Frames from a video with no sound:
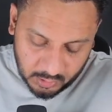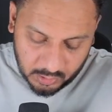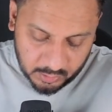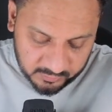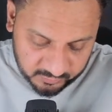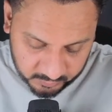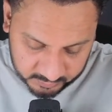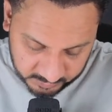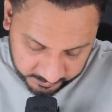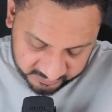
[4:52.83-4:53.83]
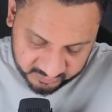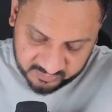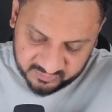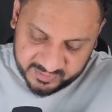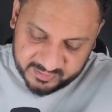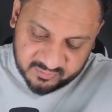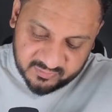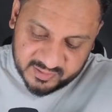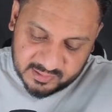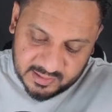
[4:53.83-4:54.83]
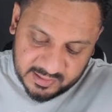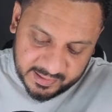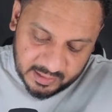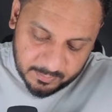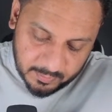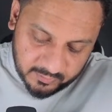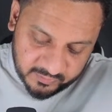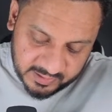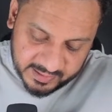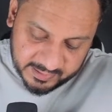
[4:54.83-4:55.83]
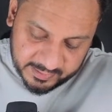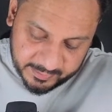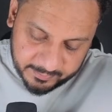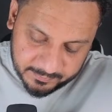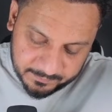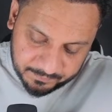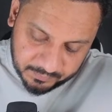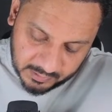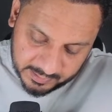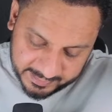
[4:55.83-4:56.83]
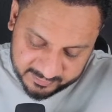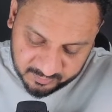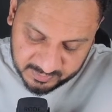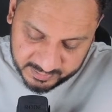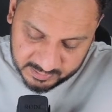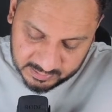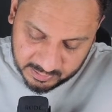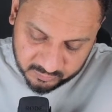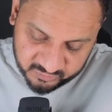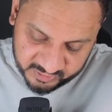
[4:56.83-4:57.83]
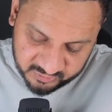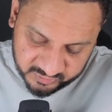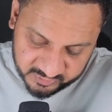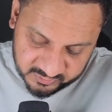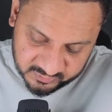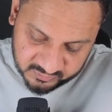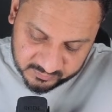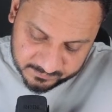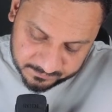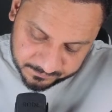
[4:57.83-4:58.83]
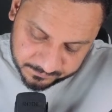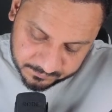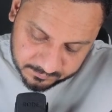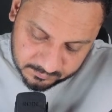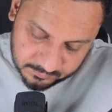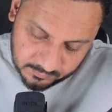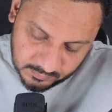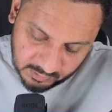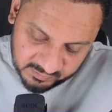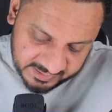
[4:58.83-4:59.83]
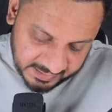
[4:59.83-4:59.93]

So the question says, with the help of a diagram, explain how changes. With the help